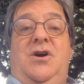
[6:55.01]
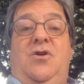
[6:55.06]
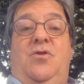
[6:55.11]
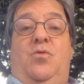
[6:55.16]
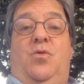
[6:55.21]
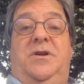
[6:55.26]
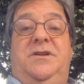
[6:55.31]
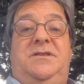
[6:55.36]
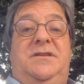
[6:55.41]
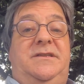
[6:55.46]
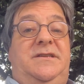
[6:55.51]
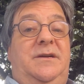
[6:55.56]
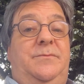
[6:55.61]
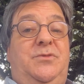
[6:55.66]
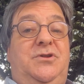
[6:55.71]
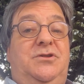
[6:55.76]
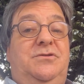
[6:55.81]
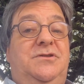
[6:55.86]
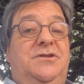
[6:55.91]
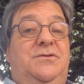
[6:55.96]
Once the
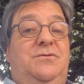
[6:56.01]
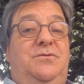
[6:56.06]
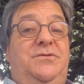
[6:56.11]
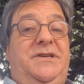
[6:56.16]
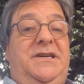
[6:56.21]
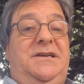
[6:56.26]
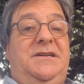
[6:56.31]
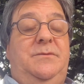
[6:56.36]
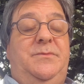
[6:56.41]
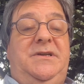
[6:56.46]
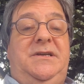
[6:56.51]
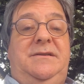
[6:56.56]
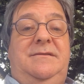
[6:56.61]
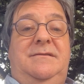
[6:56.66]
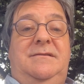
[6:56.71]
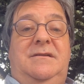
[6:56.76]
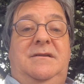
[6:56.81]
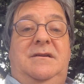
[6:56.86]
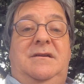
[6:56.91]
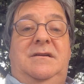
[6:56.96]
temperature has cooled down a bit,
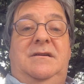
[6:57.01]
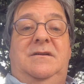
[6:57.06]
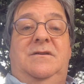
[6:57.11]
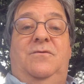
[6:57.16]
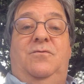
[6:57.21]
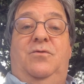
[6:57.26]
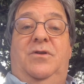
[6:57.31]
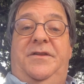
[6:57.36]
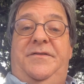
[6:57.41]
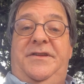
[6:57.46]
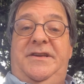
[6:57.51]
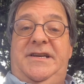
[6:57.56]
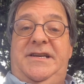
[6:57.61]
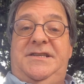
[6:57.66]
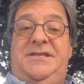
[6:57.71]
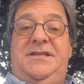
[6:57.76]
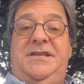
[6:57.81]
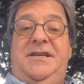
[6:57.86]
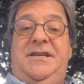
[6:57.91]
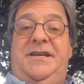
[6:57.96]
run the
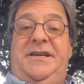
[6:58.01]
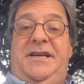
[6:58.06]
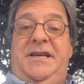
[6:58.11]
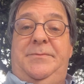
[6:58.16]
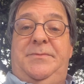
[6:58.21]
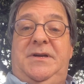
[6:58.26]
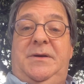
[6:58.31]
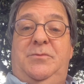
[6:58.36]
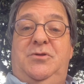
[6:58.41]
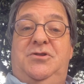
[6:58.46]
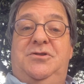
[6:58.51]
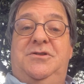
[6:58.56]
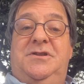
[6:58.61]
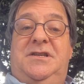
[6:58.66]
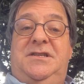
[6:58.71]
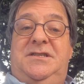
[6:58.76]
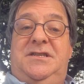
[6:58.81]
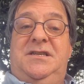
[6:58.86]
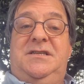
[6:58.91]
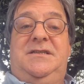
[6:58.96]
AC to keep temperatures
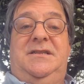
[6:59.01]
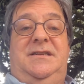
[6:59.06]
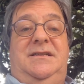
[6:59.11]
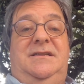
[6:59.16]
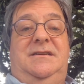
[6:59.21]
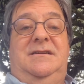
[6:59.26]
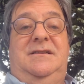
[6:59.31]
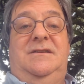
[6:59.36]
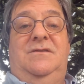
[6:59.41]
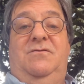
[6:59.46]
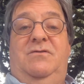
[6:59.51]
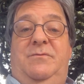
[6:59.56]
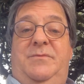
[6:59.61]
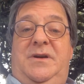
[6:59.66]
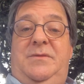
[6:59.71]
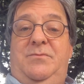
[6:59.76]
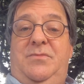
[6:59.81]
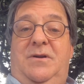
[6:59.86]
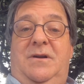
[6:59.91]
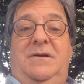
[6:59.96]
consistent.
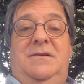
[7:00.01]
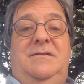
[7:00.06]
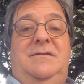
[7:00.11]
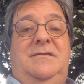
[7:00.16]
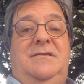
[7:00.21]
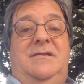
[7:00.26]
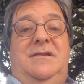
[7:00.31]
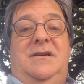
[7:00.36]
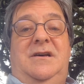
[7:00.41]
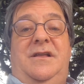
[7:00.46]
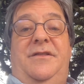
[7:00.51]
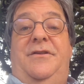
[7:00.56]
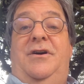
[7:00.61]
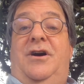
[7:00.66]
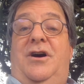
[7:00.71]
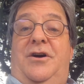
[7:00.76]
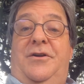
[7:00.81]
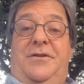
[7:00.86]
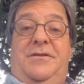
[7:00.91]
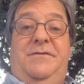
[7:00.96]
Remember, the
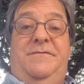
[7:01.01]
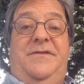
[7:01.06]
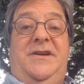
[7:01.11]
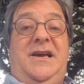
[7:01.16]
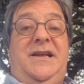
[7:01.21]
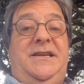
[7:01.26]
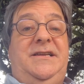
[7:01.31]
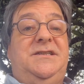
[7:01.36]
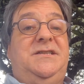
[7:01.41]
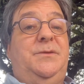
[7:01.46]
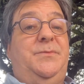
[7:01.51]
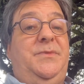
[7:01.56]
hotter the van is to